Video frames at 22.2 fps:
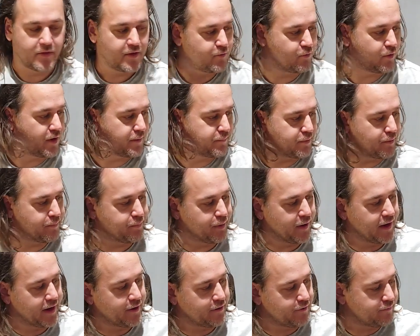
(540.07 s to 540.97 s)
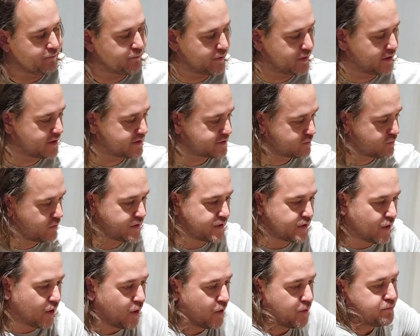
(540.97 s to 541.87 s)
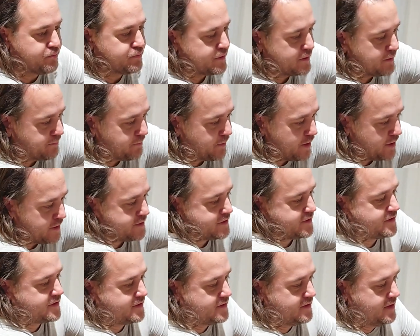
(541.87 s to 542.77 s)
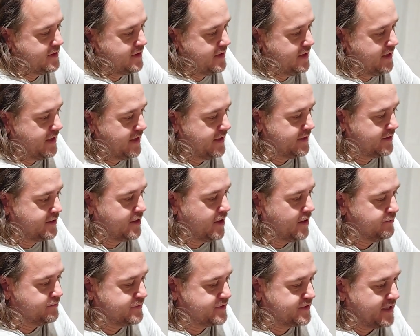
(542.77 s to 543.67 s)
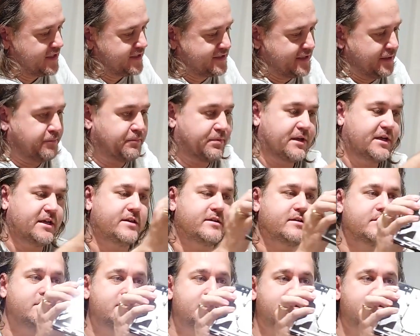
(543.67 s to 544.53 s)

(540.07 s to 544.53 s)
you want to prepare, because when you open the box, it comes assembled